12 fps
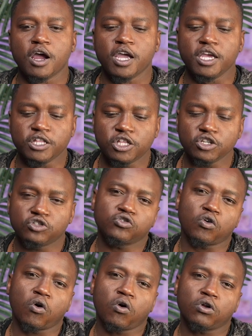in this
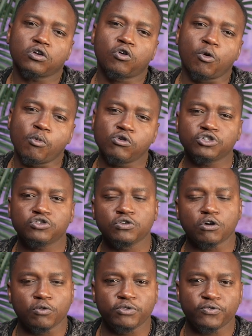whole commotion
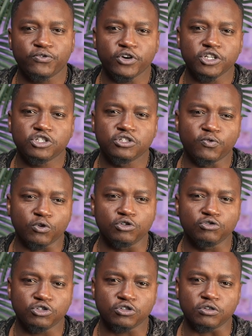of the French
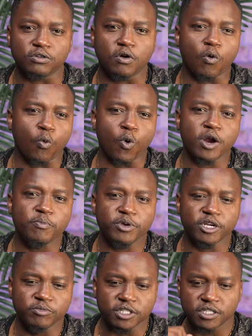Revolution, one
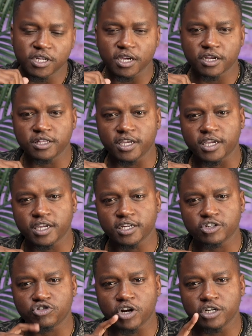big mistake the king
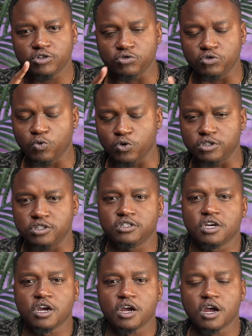tried to do was
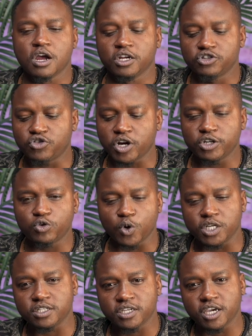try to
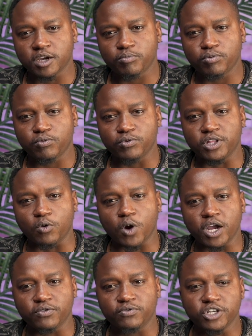escape with the
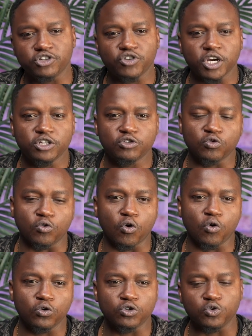wife. They tried to
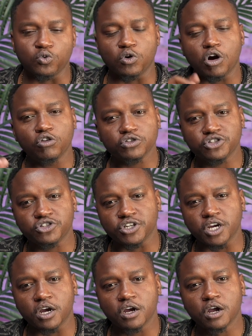go to Austria,